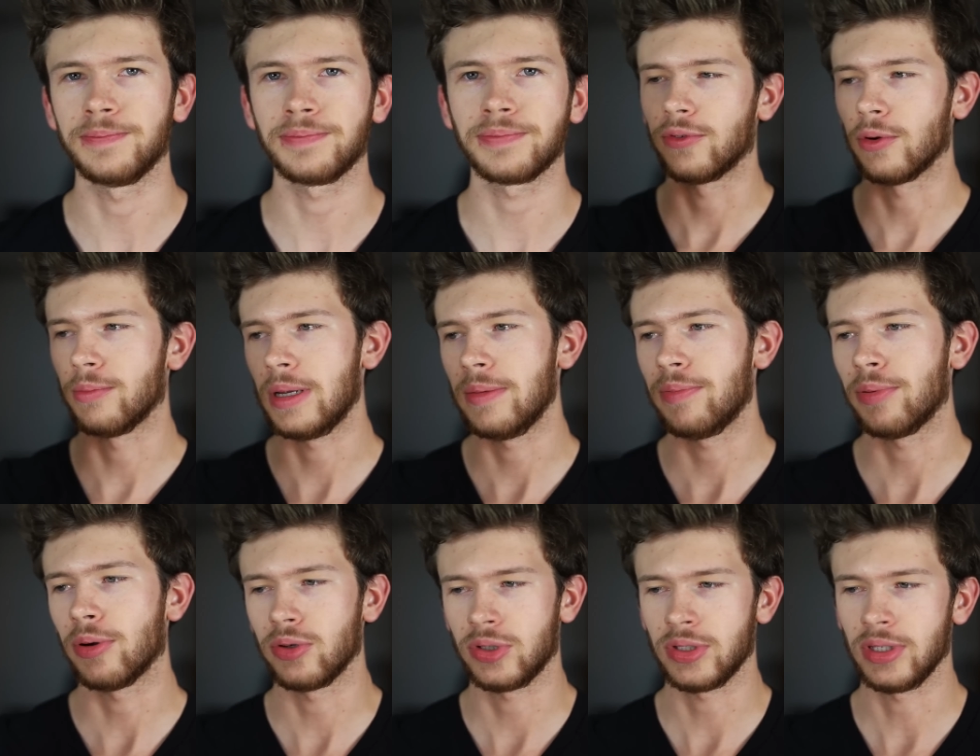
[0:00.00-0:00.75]
For
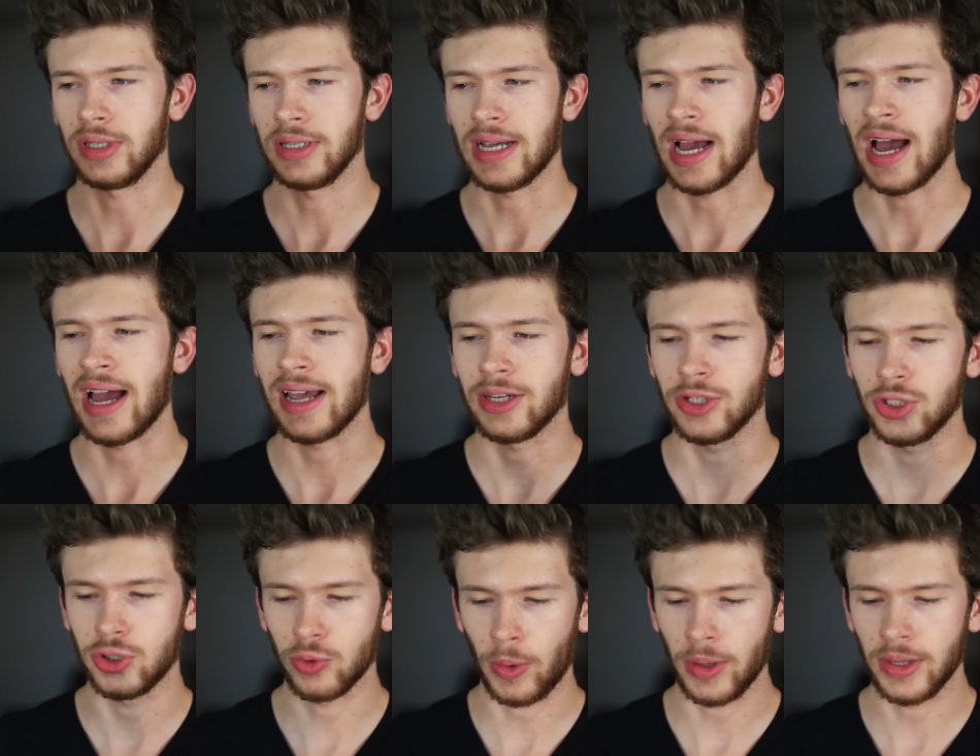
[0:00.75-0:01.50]
me personally, I
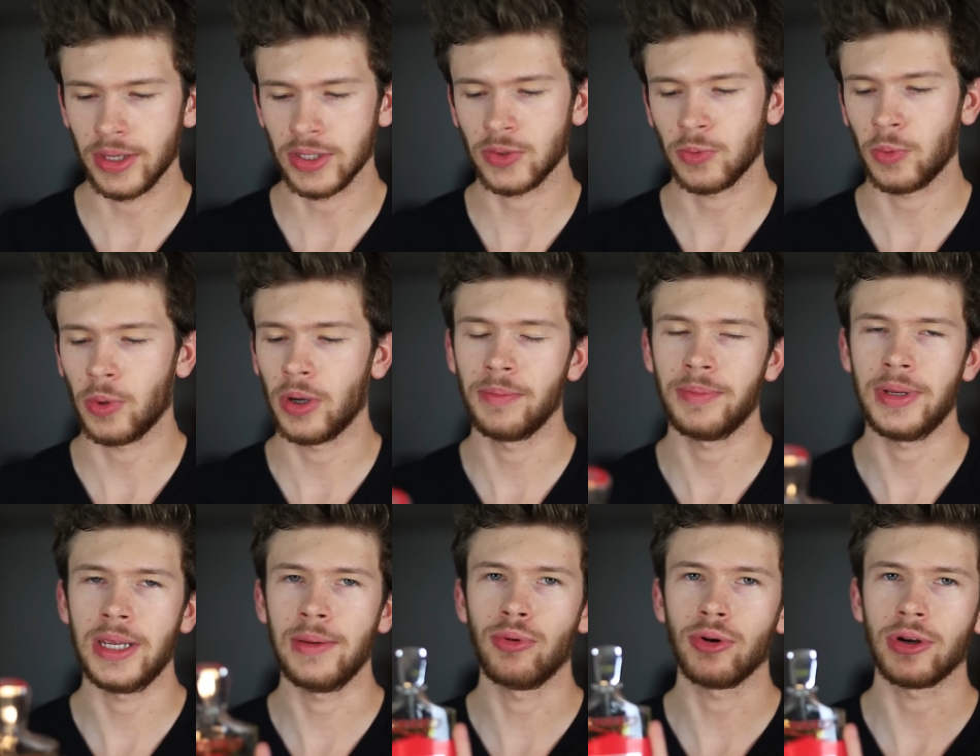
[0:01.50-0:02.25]
enjoy this one.
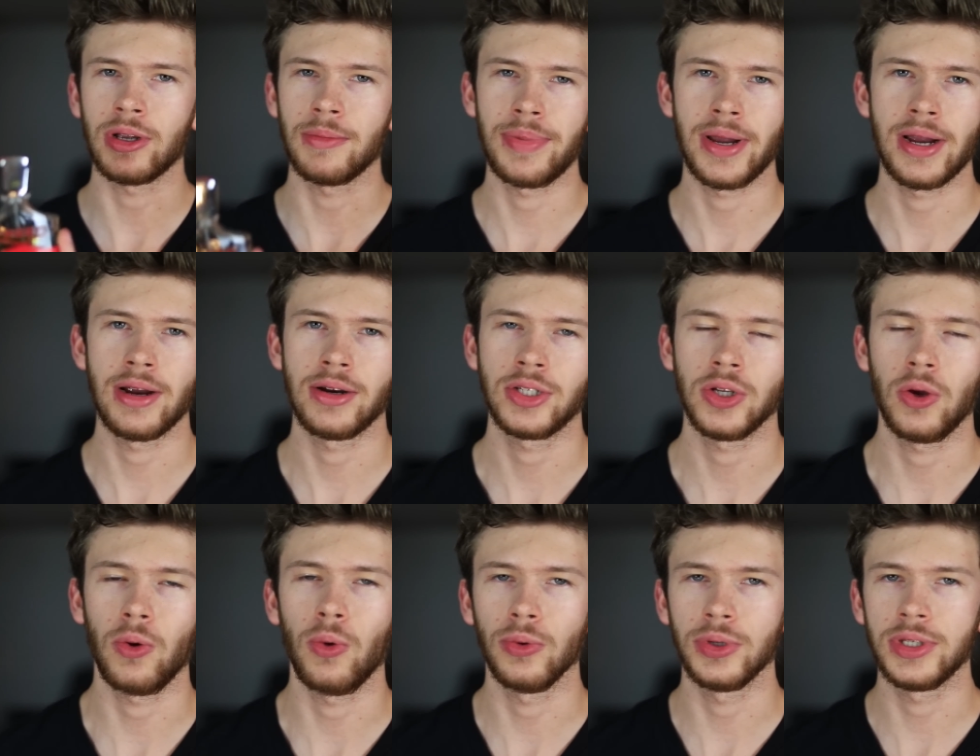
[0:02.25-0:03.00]
People compare
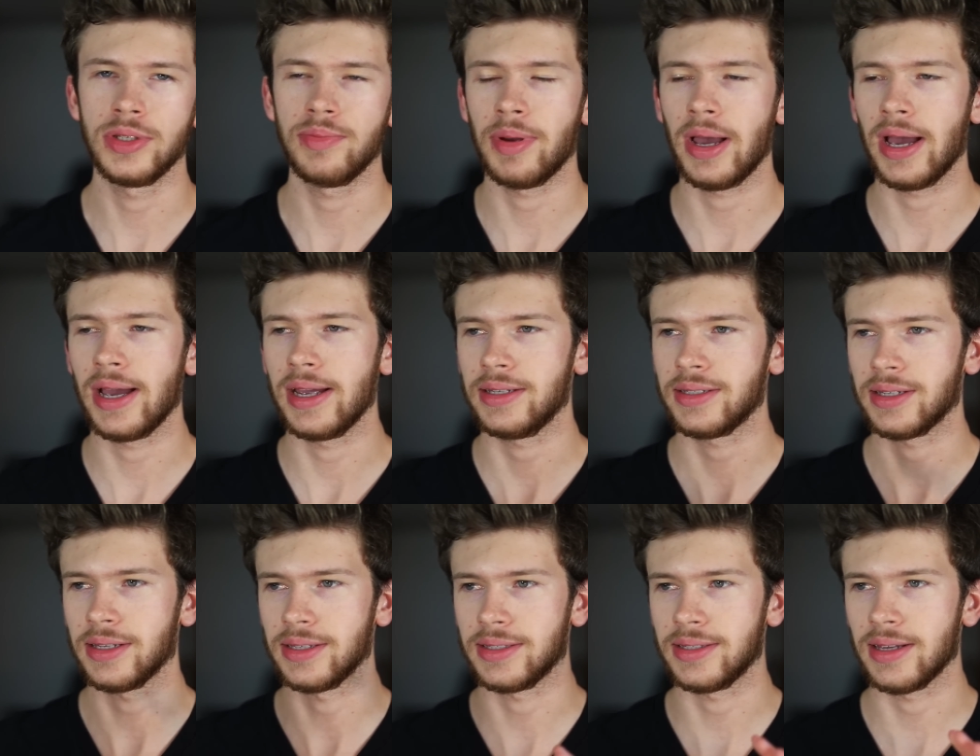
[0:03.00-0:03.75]
it to Old
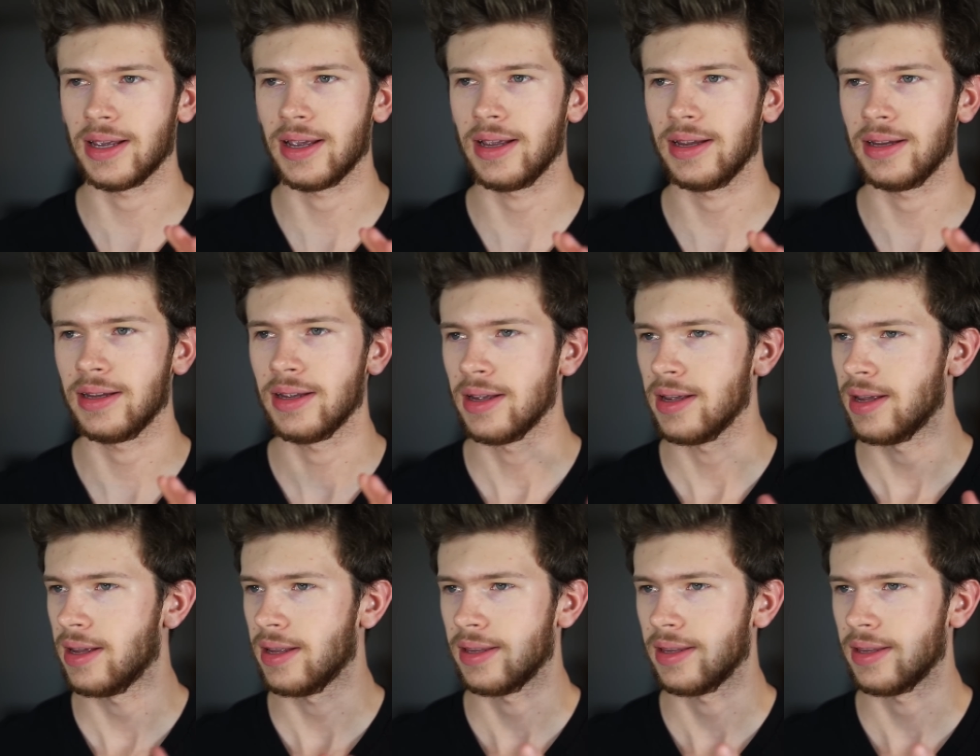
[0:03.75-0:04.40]
Spice and say